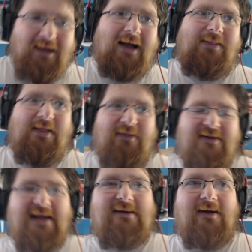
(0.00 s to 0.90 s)
And then the
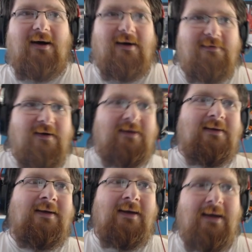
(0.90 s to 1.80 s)
second half
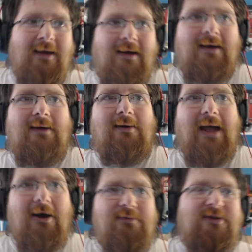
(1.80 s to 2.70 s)

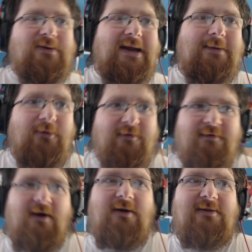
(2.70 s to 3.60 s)
helps you enable the
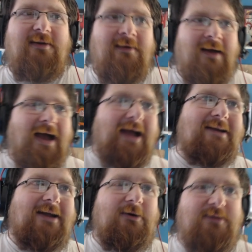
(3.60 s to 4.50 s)
first,
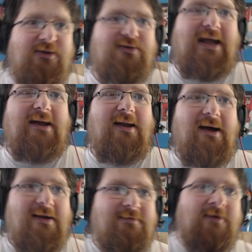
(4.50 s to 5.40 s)
and helps you stay
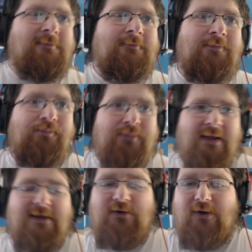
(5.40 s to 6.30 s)
alive.
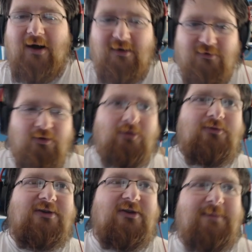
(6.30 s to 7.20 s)
You cast
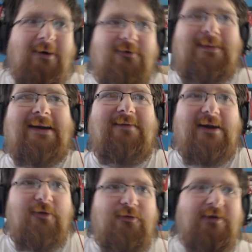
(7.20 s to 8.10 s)
non-creature spells, mana
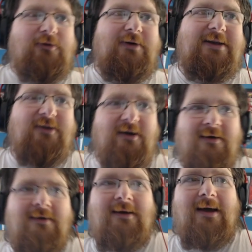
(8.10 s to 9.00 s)
value 3 or greater,
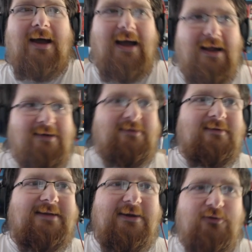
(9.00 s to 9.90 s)
and
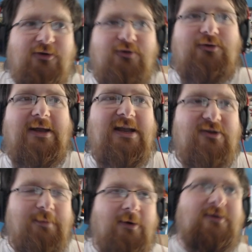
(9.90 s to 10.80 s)
deal 2 to each
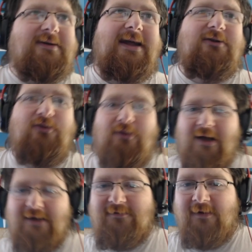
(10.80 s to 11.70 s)
opponent, gain 2
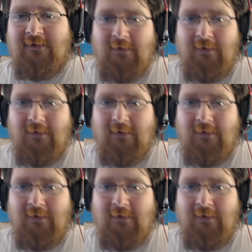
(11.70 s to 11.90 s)
life.